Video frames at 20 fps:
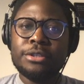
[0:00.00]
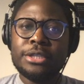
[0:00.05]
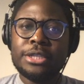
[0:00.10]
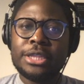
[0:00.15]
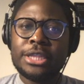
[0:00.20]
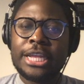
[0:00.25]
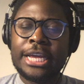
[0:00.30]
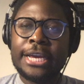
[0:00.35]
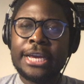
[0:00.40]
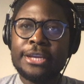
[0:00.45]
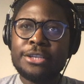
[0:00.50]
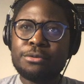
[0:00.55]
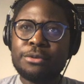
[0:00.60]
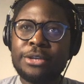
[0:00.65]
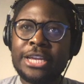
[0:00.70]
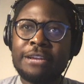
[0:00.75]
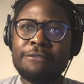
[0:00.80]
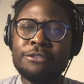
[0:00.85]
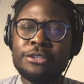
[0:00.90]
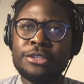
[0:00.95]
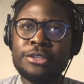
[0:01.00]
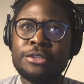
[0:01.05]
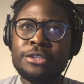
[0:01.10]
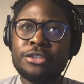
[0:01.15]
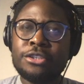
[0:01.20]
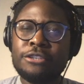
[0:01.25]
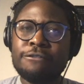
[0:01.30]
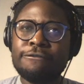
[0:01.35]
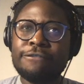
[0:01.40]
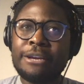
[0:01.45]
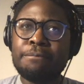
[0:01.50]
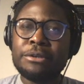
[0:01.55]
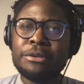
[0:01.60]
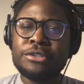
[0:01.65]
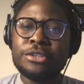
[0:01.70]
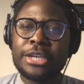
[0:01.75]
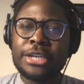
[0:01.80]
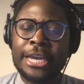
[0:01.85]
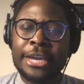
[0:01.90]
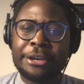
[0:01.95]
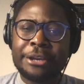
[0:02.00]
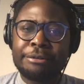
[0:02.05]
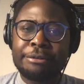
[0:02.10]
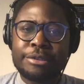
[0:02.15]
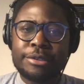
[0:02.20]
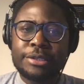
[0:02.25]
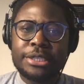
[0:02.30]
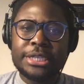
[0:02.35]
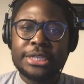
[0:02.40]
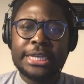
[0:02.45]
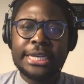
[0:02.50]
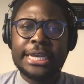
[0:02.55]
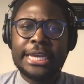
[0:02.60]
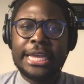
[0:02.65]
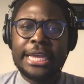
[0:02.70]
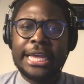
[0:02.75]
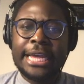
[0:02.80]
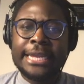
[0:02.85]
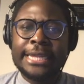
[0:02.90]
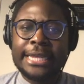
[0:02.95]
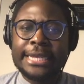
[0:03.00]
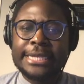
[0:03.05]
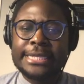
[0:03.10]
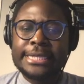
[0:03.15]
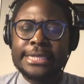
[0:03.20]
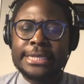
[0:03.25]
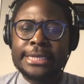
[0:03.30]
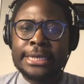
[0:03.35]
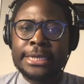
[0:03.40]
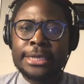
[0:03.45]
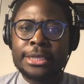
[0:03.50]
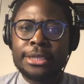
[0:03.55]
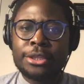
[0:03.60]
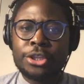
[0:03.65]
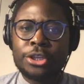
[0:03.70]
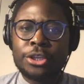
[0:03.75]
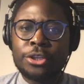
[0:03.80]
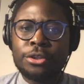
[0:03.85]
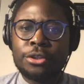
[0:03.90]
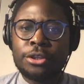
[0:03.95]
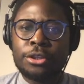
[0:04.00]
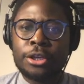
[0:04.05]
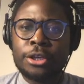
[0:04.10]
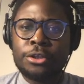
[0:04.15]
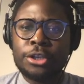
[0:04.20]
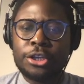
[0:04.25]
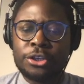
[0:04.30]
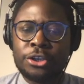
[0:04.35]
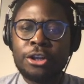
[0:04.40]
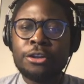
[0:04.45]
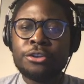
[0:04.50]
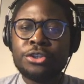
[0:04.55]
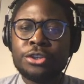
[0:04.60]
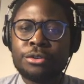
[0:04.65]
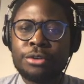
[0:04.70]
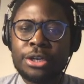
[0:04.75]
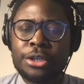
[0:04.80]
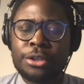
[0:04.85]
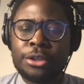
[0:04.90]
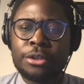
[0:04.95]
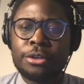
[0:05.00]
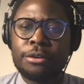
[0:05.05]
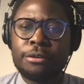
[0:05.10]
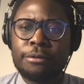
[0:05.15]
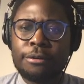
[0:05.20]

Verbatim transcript: The highest we have is 65% accuracy, and that's the, the, the technology grade, the